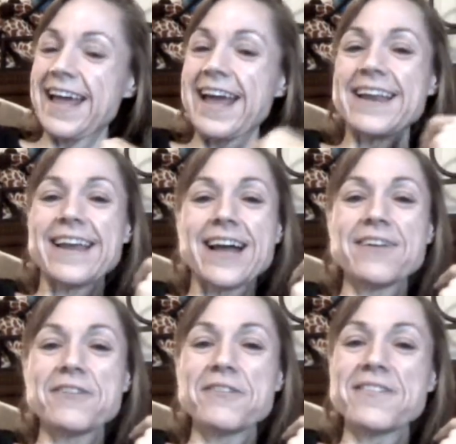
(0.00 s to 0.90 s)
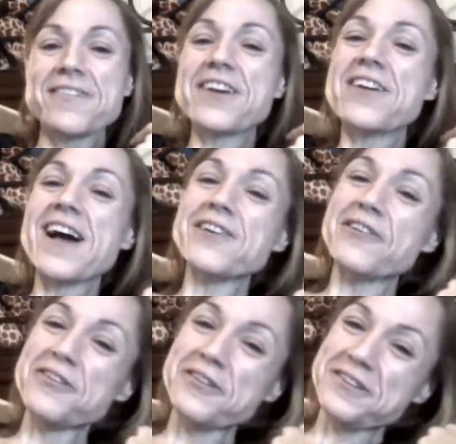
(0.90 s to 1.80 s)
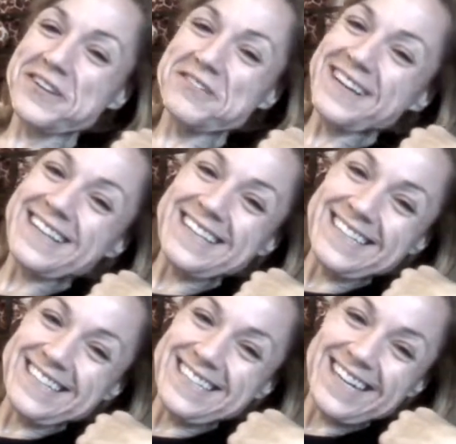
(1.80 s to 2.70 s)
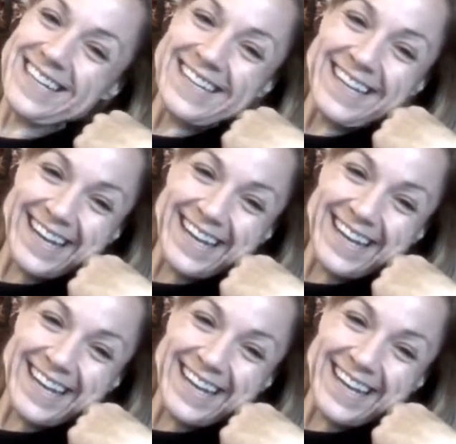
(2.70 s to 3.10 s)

And yet, they're not old and wrinkly and ugly